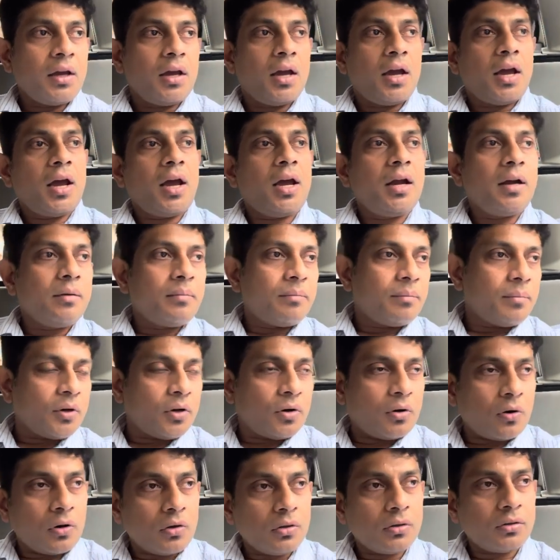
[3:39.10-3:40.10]
And
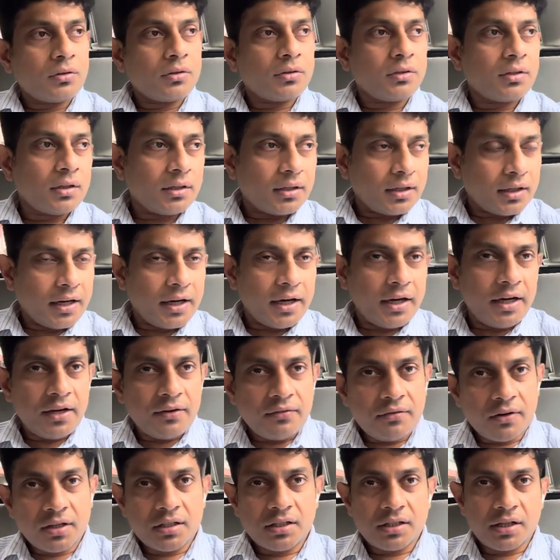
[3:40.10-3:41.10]
because the kidney
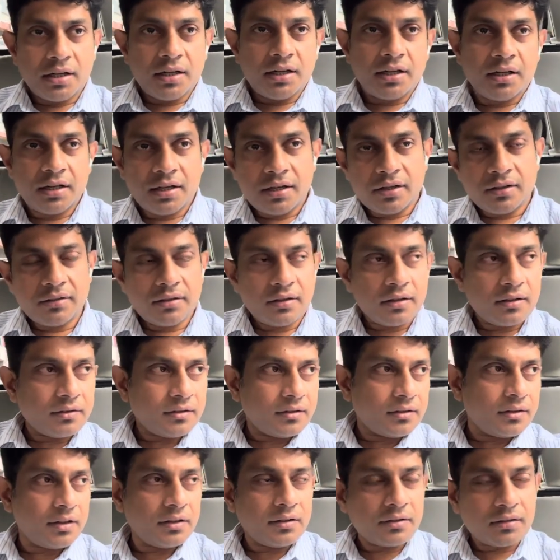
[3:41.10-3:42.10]
function decreases,
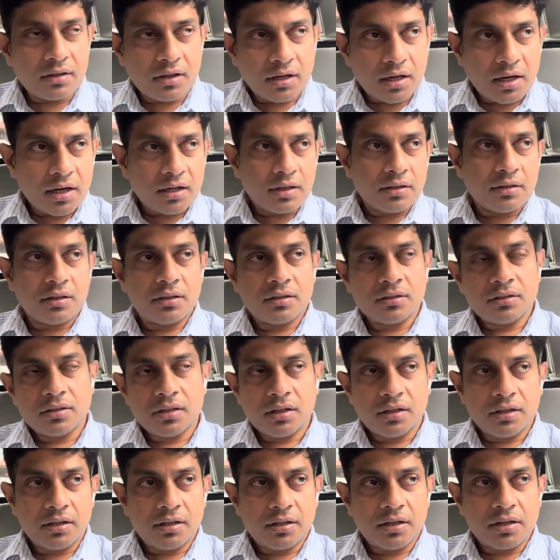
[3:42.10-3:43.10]
this
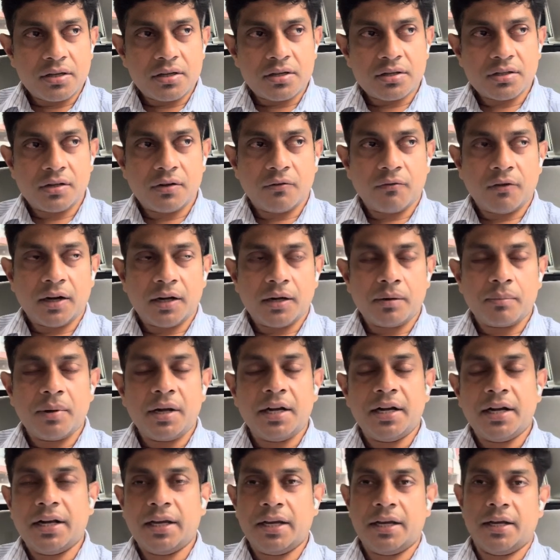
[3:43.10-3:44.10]
the decreased
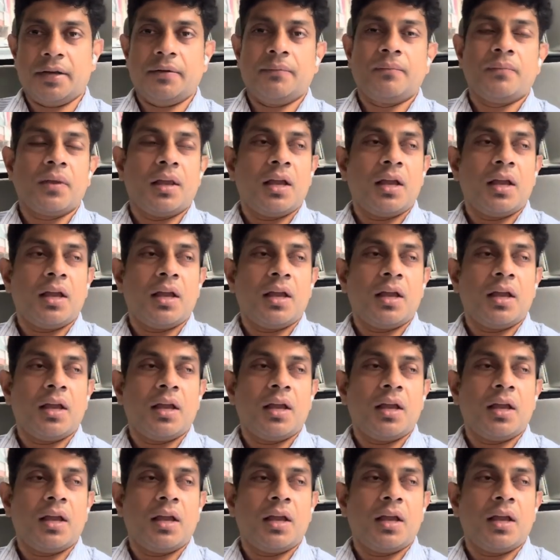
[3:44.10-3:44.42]
vitamin D,